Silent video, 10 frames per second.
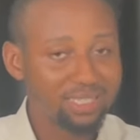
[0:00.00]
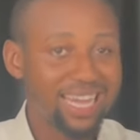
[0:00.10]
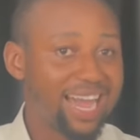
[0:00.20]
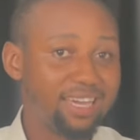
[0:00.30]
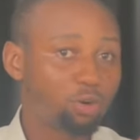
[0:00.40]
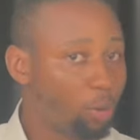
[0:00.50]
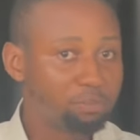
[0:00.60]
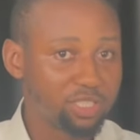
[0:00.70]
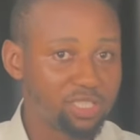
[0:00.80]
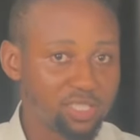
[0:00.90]
are a
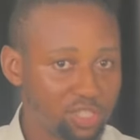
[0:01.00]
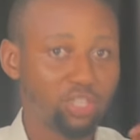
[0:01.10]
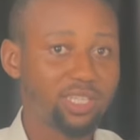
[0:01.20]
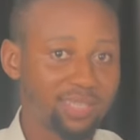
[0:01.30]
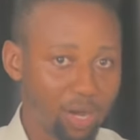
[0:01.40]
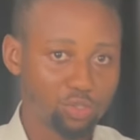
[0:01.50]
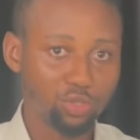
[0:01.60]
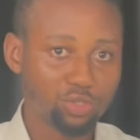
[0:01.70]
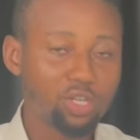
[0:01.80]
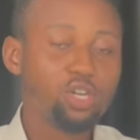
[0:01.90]
company.
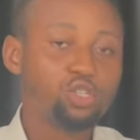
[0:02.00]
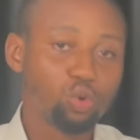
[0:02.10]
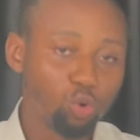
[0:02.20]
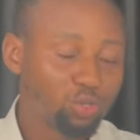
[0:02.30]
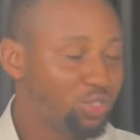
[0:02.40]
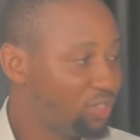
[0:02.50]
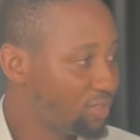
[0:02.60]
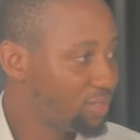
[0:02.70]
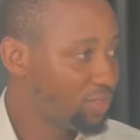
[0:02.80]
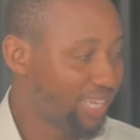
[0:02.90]
600,000. So
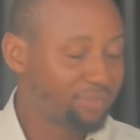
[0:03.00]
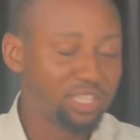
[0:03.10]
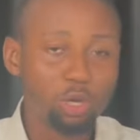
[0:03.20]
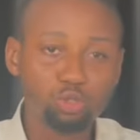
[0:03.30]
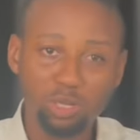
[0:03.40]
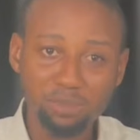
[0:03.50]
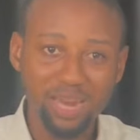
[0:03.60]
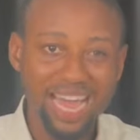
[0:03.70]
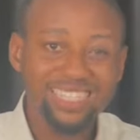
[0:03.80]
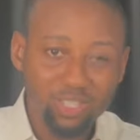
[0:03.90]
you are definitely going to
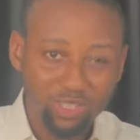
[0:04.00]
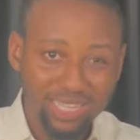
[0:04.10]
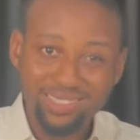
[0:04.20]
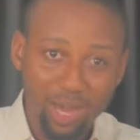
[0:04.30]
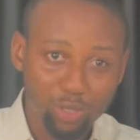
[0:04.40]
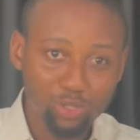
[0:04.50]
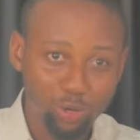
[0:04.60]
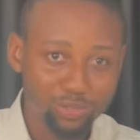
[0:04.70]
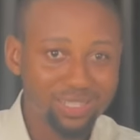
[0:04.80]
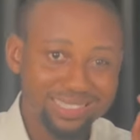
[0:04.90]
multiply
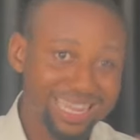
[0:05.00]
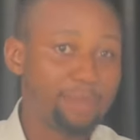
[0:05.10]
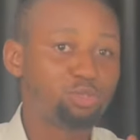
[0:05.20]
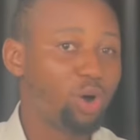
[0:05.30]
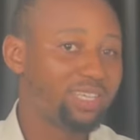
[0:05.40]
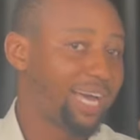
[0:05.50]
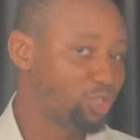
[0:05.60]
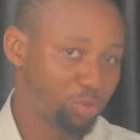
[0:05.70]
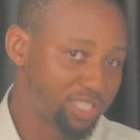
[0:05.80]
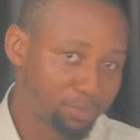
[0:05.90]
600,000 times
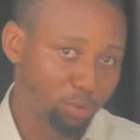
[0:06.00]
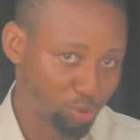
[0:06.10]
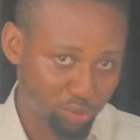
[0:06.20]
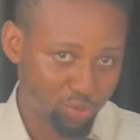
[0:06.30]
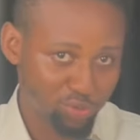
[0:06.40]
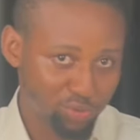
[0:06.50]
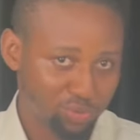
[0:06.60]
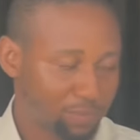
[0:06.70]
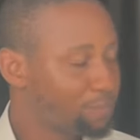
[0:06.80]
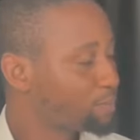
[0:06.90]
120 plots.
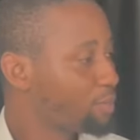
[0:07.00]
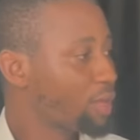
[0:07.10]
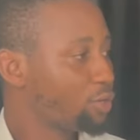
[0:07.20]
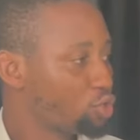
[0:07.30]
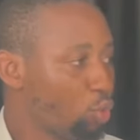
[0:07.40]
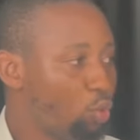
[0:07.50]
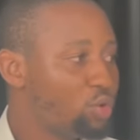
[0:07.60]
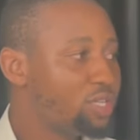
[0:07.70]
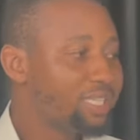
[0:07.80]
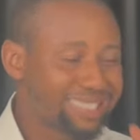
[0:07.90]
So
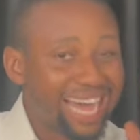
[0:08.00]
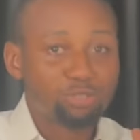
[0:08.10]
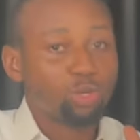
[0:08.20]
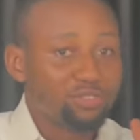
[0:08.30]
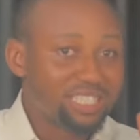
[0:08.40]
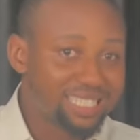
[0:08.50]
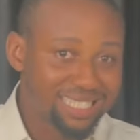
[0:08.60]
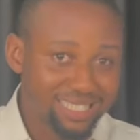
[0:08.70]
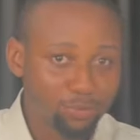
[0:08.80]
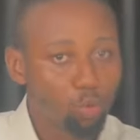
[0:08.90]
that's one of the
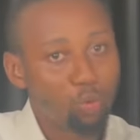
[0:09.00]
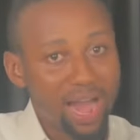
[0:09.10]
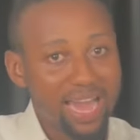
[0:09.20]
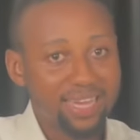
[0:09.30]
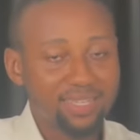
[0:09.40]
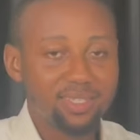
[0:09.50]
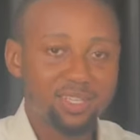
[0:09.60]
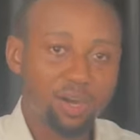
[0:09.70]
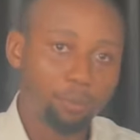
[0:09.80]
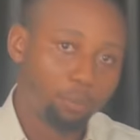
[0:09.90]
reasons why
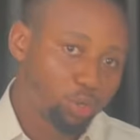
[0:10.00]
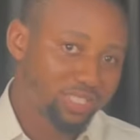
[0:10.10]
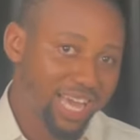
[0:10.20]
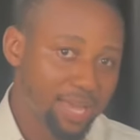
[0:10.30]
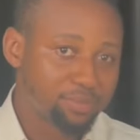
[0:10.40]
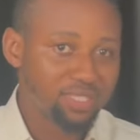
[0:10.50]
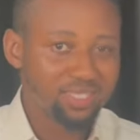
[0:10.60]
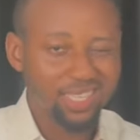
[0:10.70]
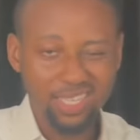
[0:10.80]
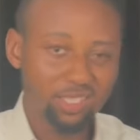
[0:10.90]
most times
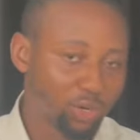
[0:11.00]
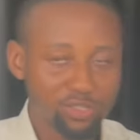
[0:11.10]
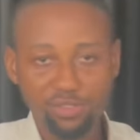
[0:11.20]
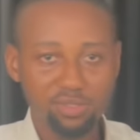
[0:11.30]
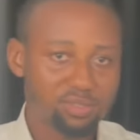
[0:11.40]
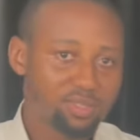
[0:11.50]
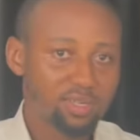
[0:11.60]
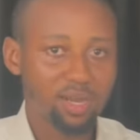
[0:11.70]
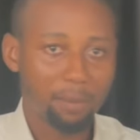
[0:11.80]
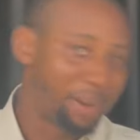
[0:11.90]
they just
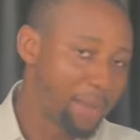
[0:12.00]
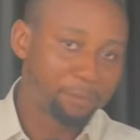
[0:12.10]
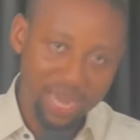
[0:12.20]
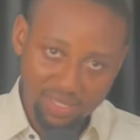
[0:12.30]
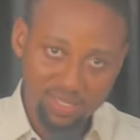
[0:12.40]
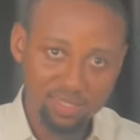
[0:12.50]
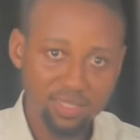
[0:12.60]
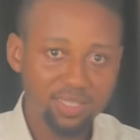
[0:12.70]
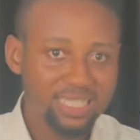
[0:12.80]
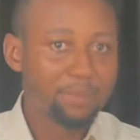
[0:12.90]
bypass
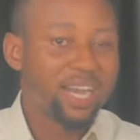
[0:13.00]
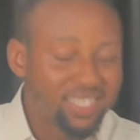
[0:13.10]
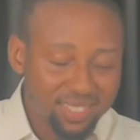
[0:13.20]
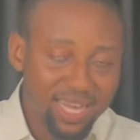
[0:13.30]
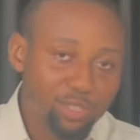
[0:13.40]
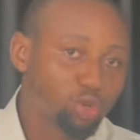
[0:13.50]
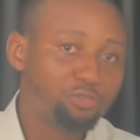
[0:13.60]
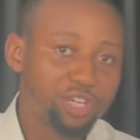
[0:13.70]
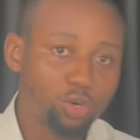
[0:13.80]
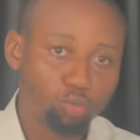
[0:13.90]
them registering that
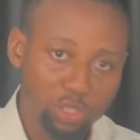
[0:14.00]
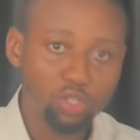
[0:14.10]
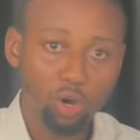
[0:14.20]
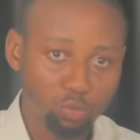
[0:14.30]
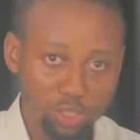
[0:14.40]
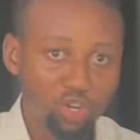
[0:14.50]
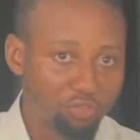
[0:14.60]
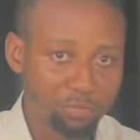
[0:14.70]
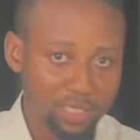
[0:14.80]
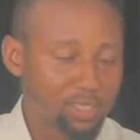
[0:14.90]
survey with the
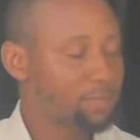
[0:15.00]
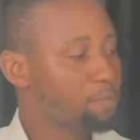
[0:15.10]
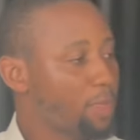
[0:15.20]
government.